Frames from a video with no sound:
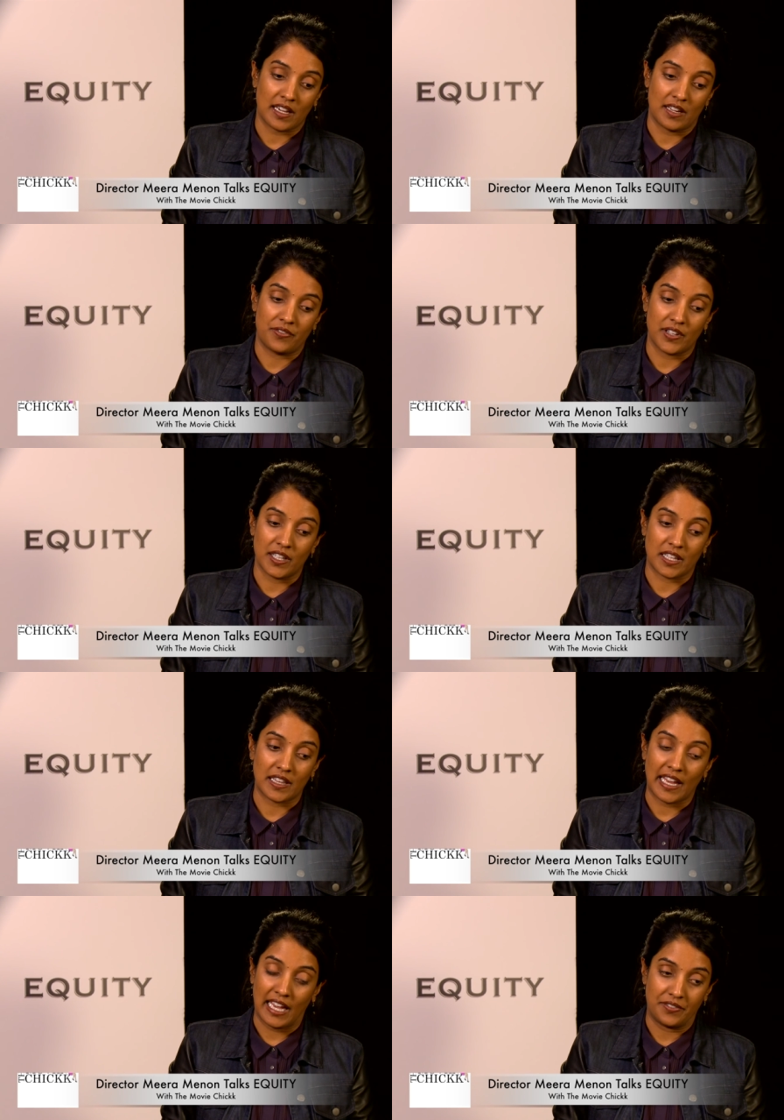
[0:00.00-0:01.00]
I feel like
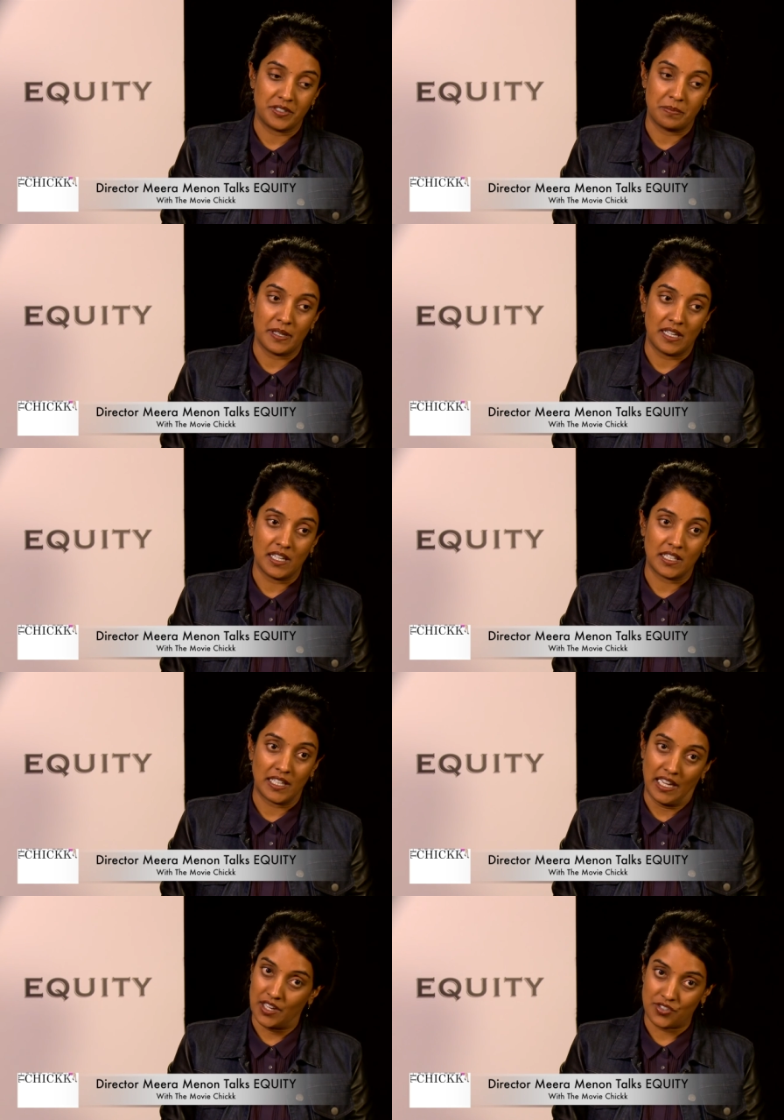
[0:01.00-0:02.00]
they have to be
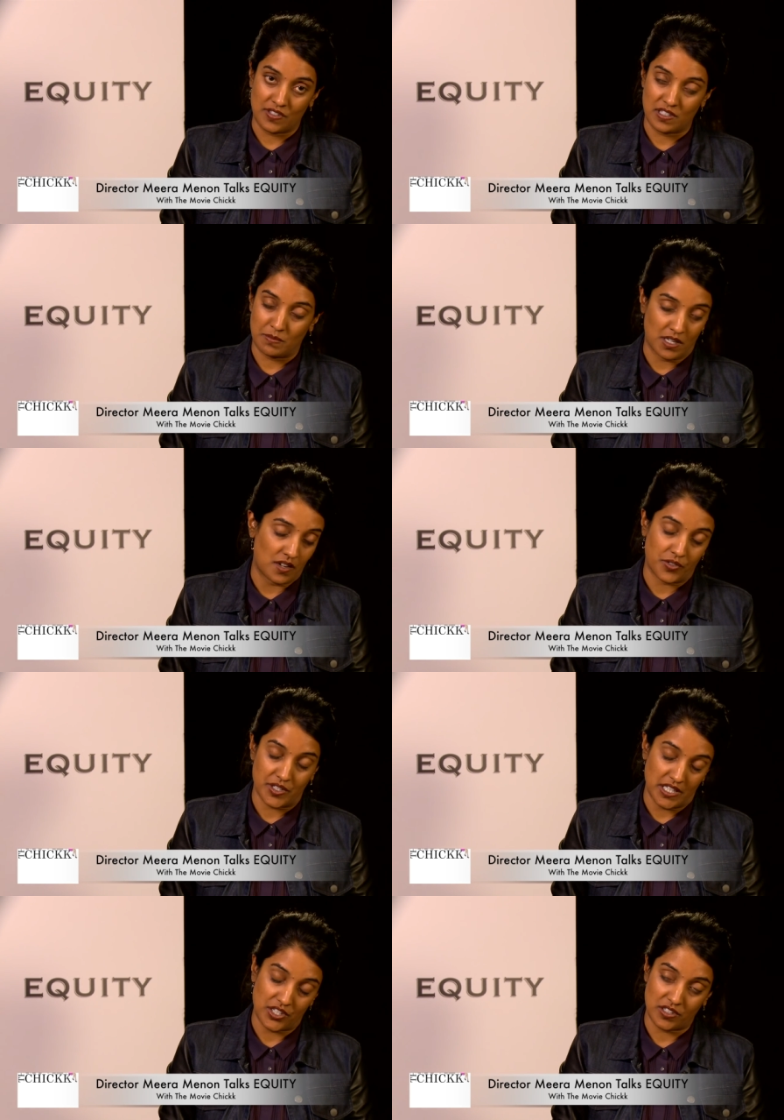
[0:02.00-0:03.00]
engaged in some
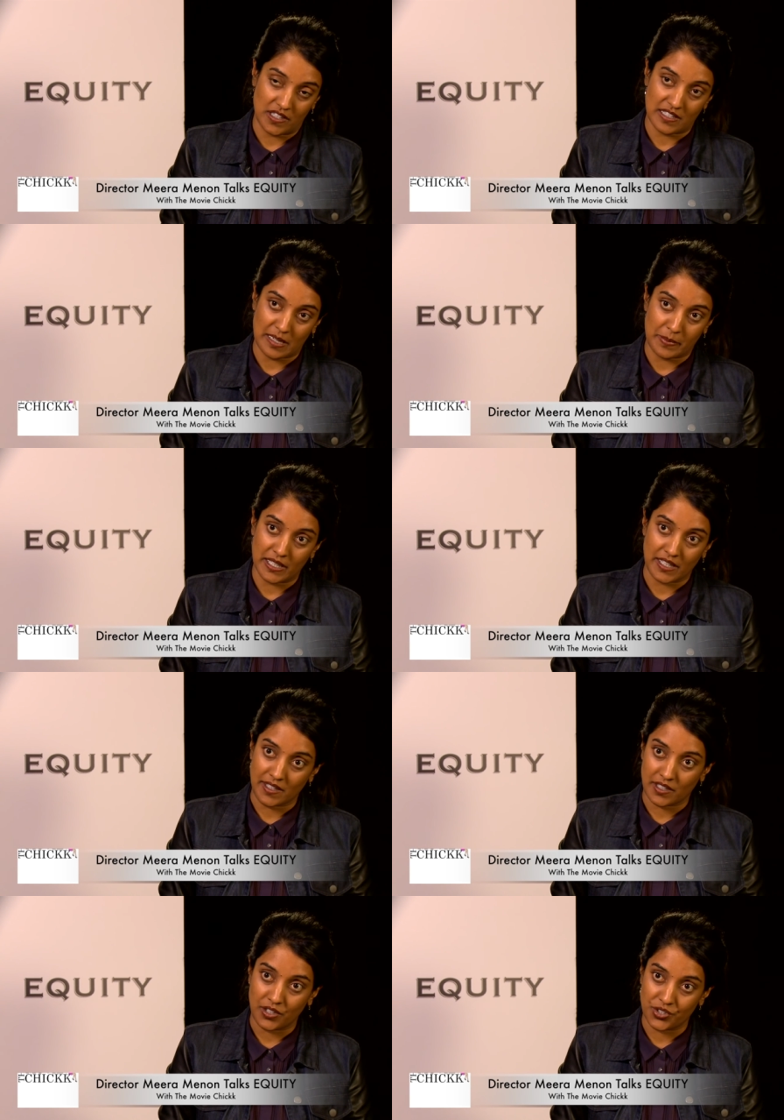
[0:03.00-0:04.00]
conversation that's happening in
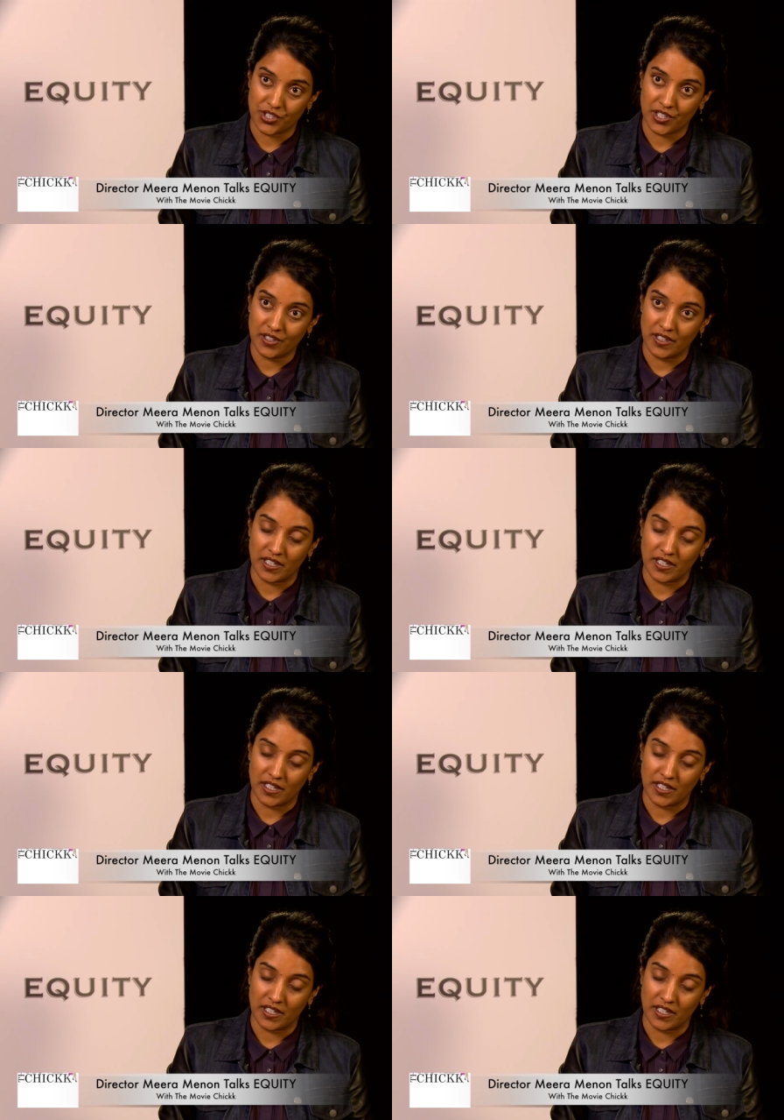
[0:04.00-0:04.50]
the culture.